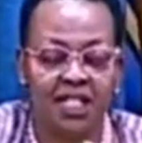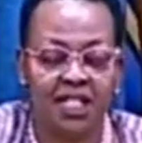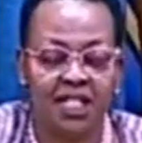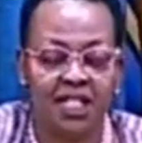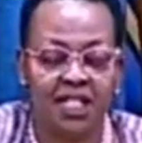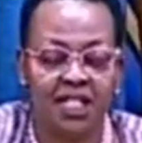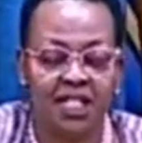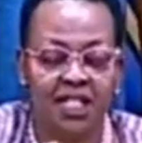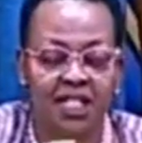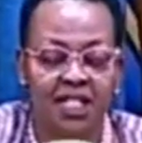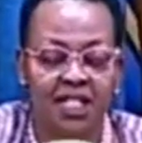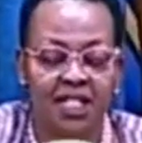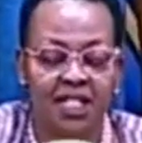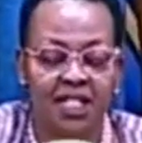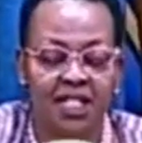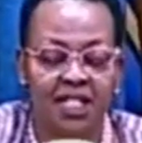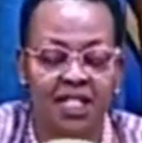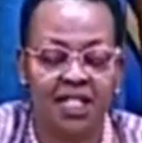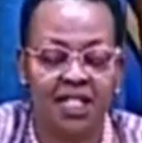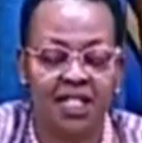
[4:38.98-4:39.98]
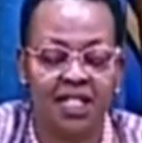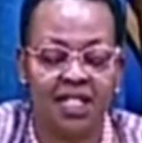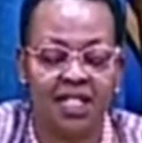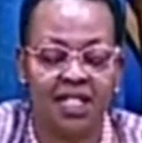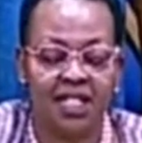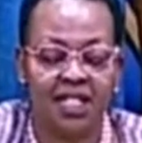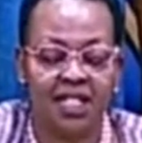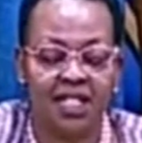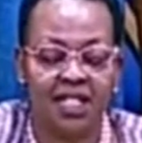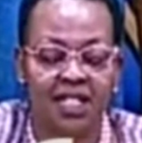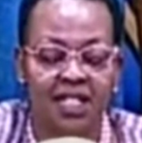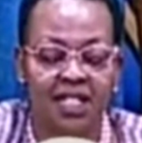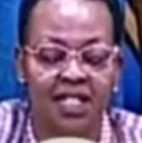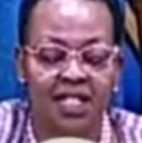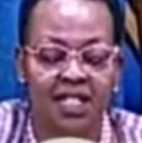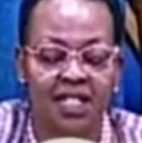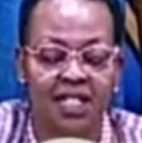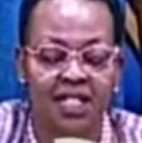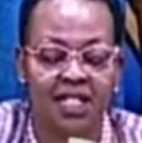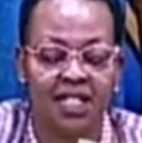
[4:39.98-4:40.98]

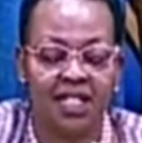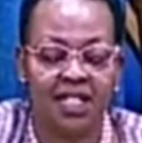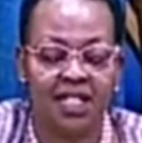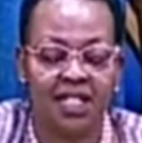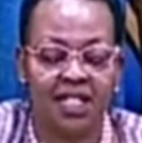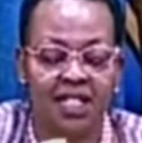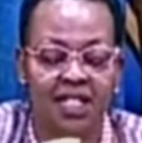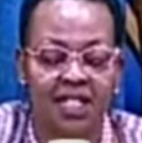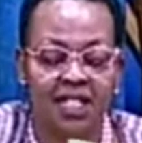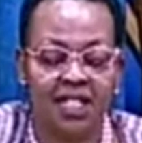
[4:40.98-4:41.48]
Nobody speaks.